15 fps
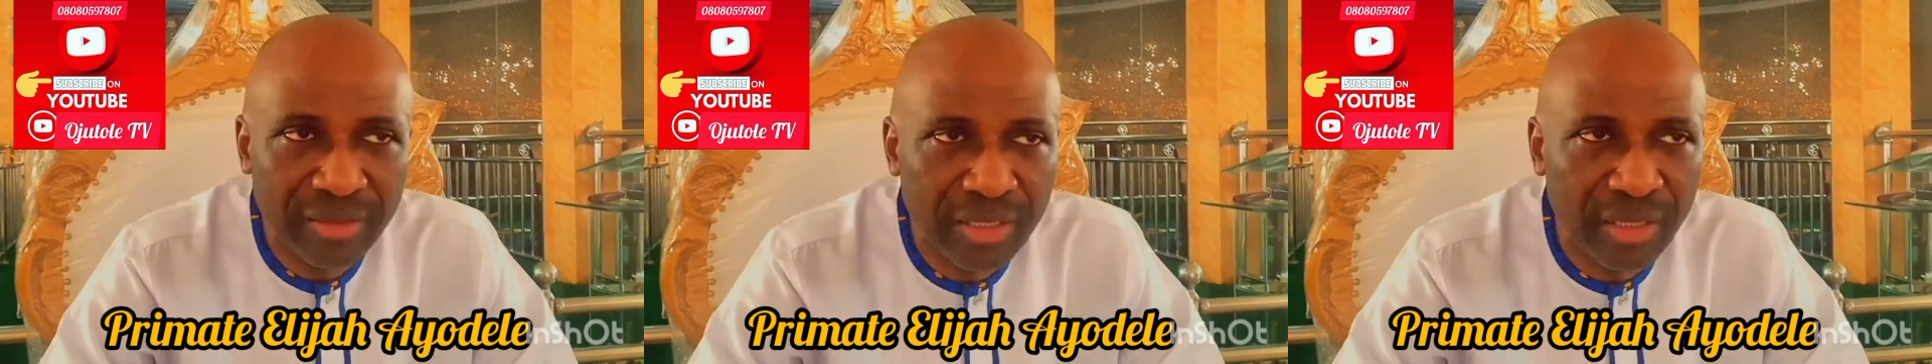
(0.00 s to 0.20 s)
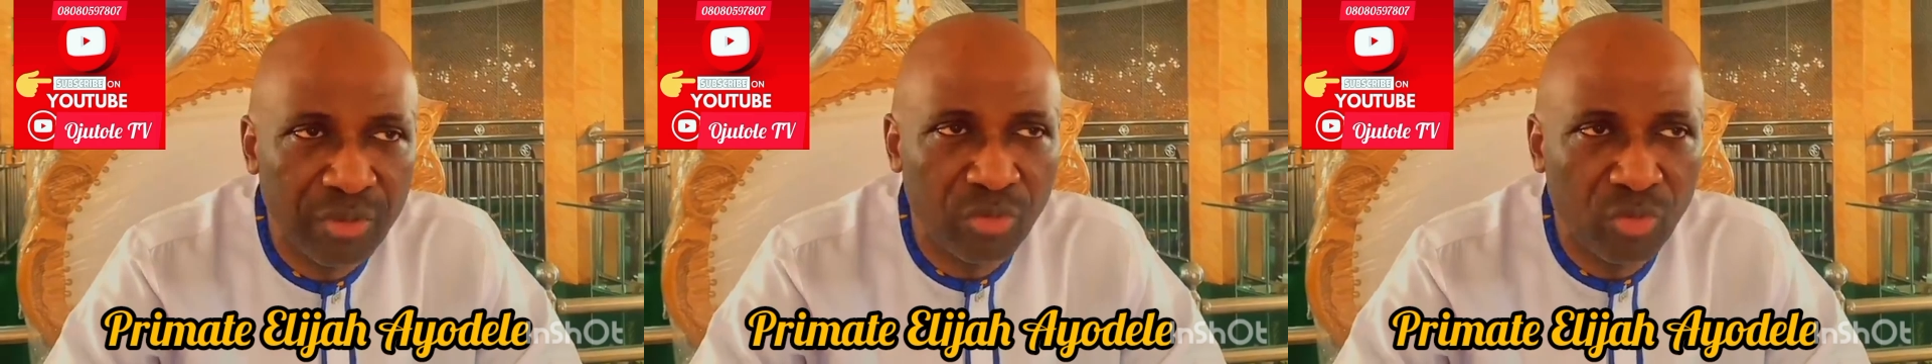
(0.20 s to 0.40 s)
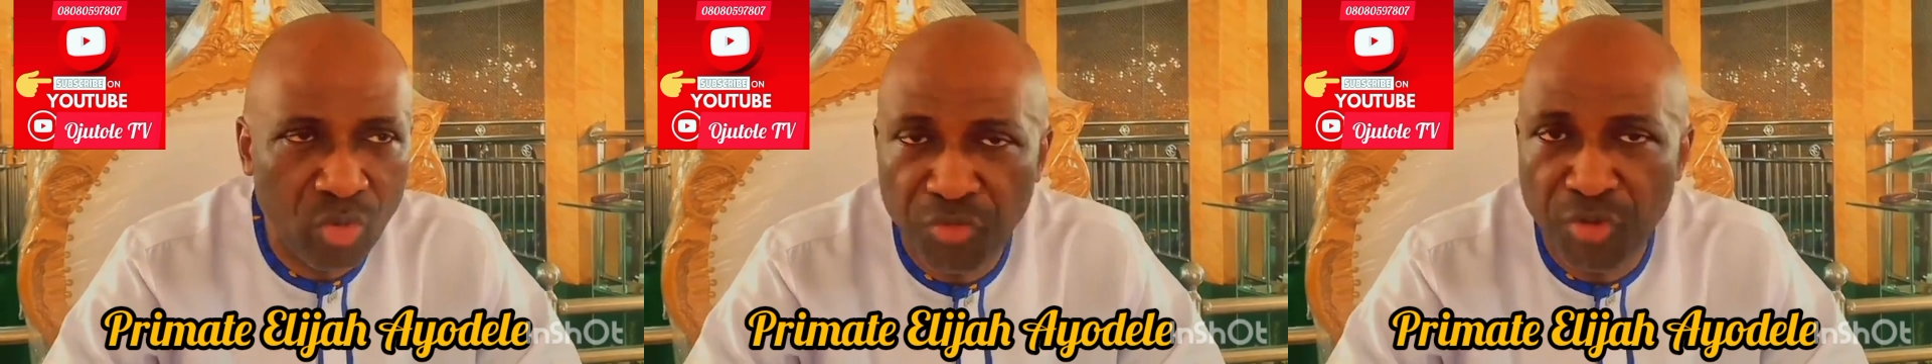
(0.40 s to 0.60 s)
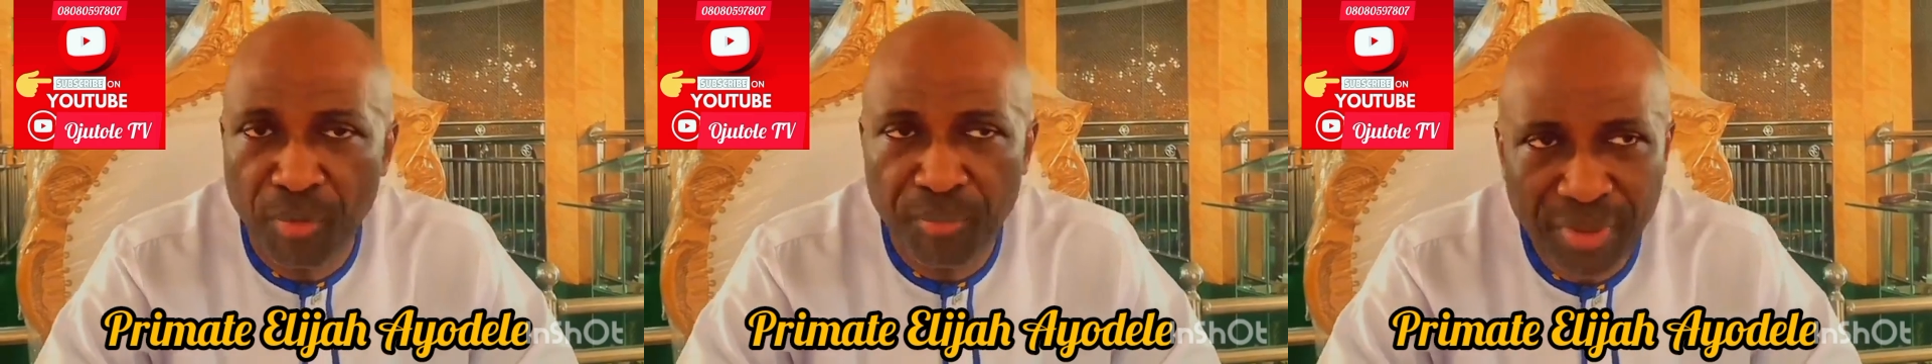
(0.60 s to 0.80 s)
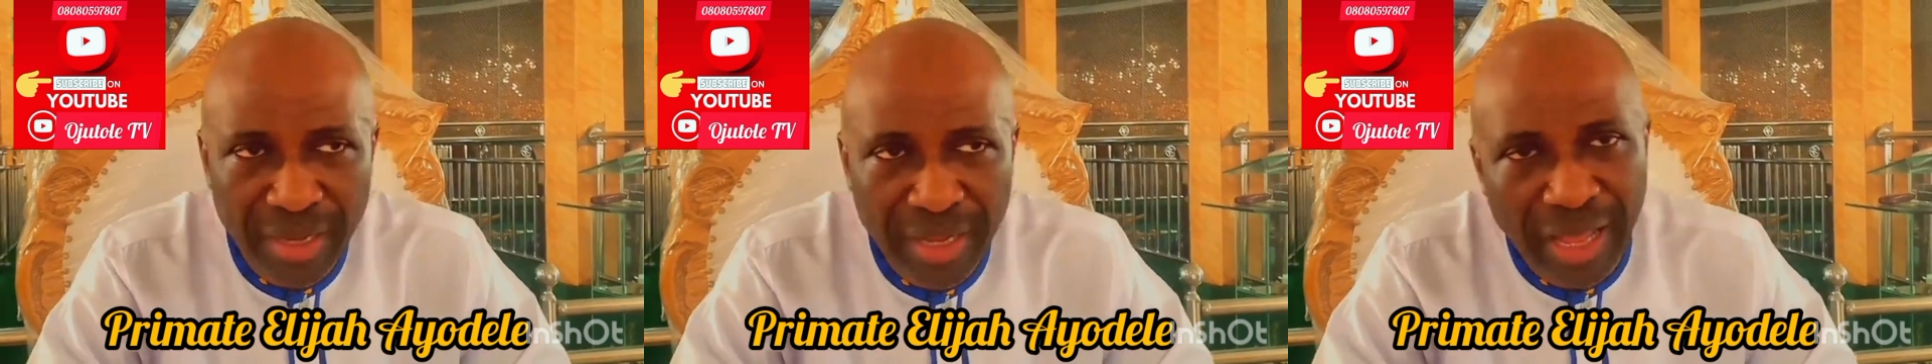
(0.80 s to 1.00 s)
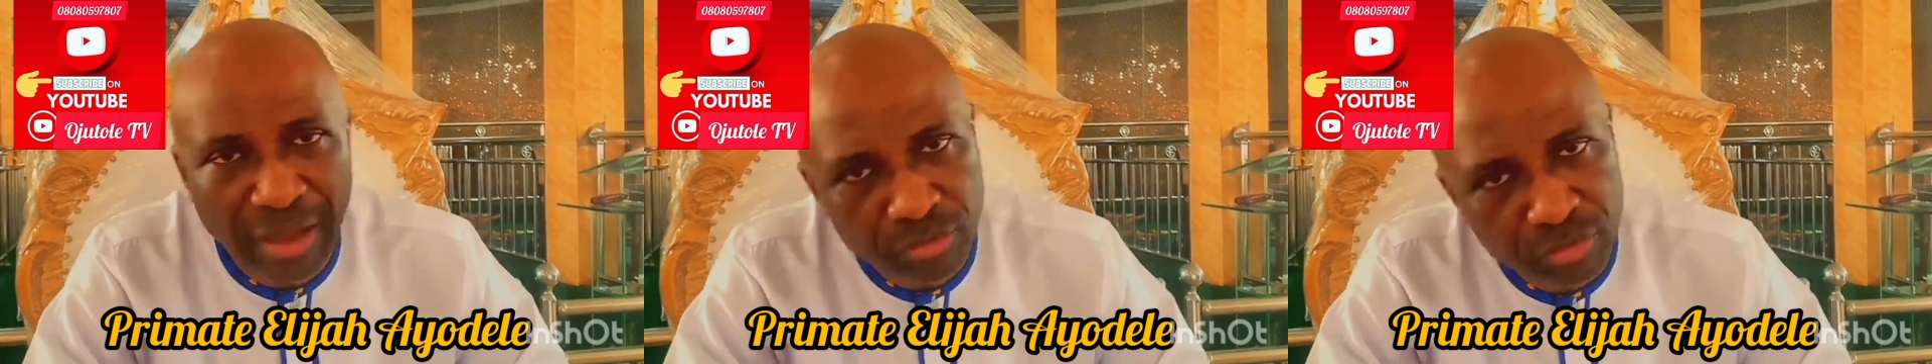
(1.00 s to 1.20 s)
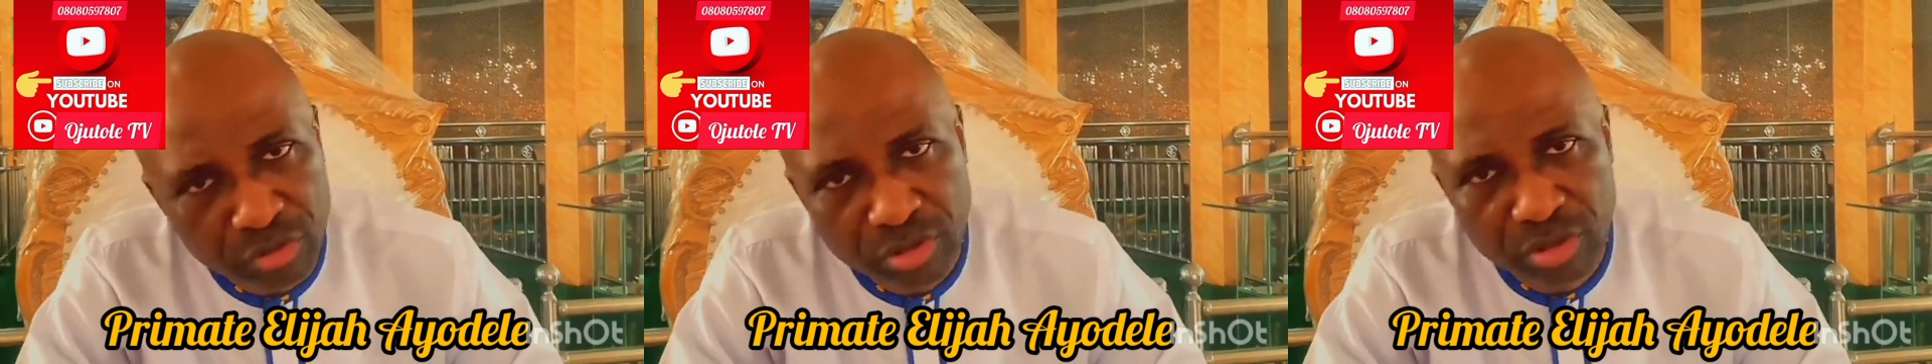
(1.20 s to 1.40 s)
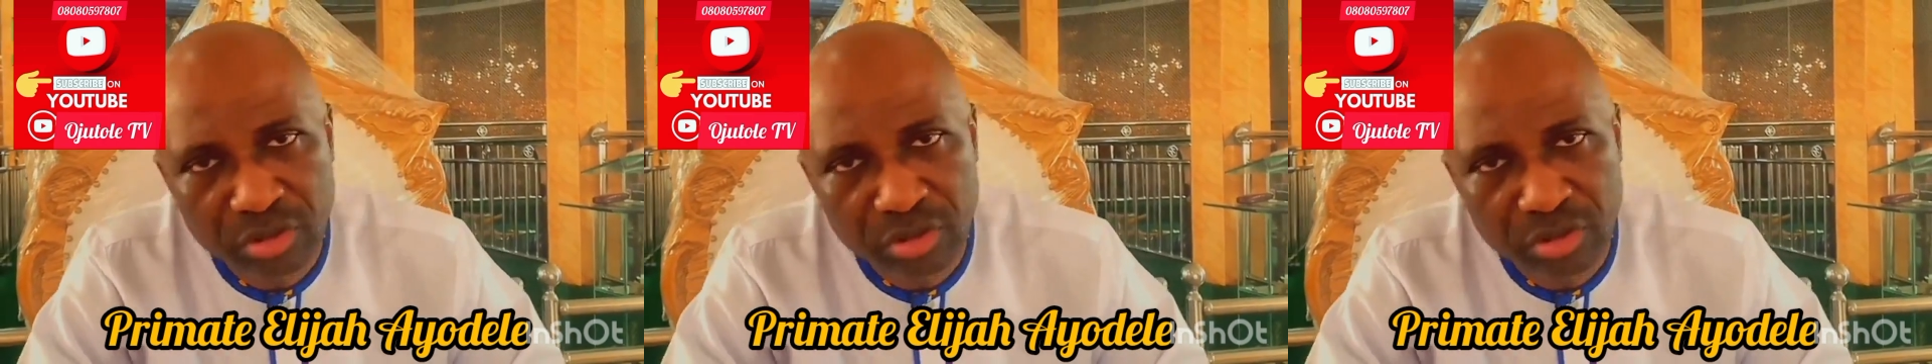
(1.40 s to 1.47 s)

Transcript: will go for bailout.